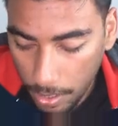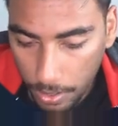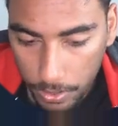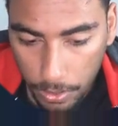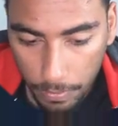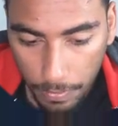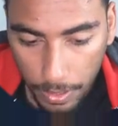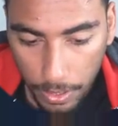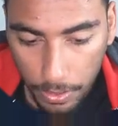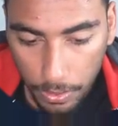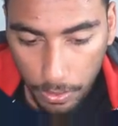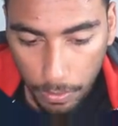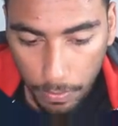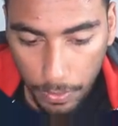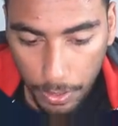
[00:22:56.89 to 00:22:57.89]
So if we
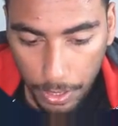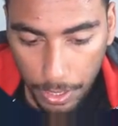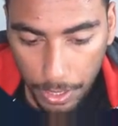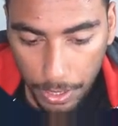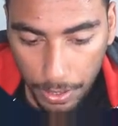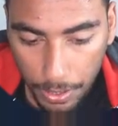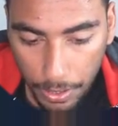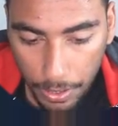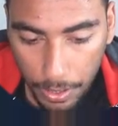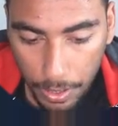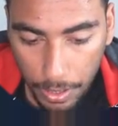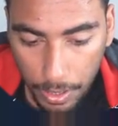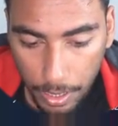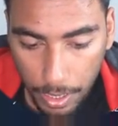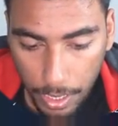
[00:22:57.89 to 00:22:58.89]
go over
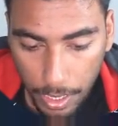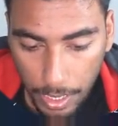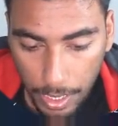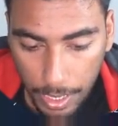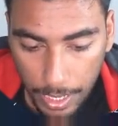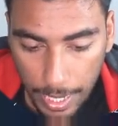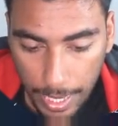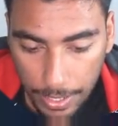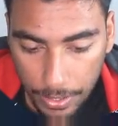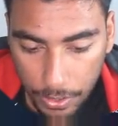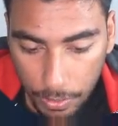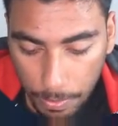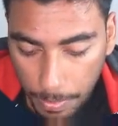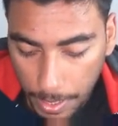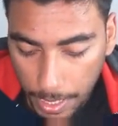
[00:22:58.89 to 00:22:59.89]
here, it has
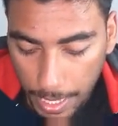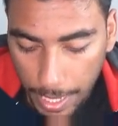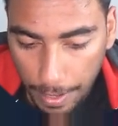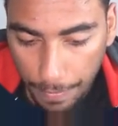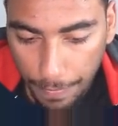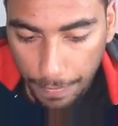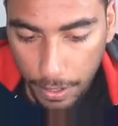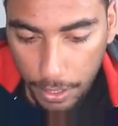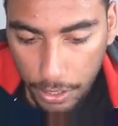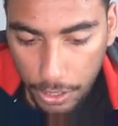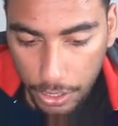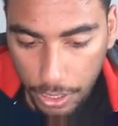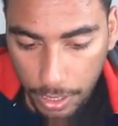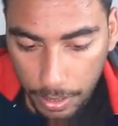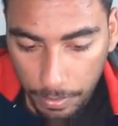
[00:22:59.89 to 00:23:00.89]
to be a
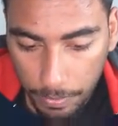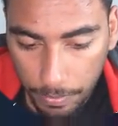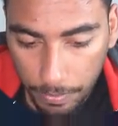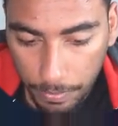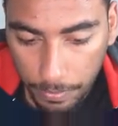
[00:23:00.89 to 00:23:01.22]
function.